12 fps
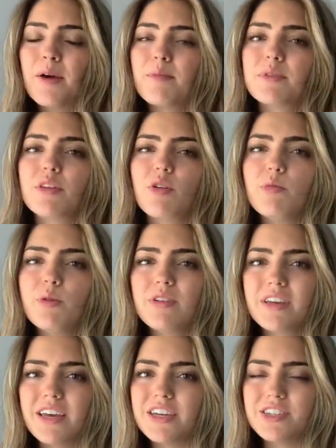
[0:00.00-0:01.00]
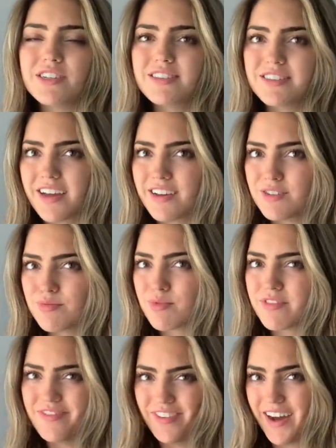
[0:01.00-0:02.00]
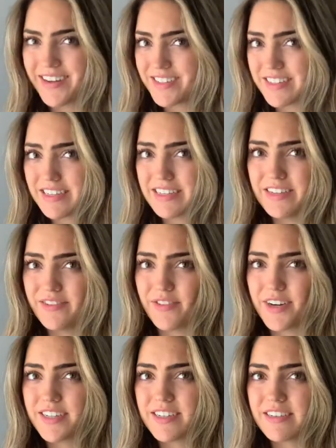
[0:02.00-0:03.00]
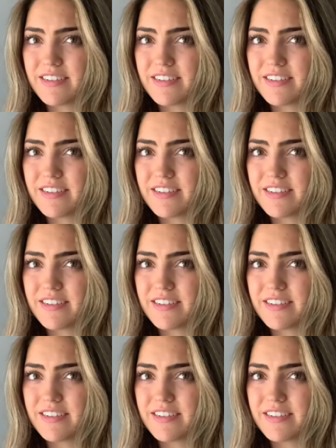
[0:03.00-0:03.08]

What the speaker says: but the communication styles were vastly different?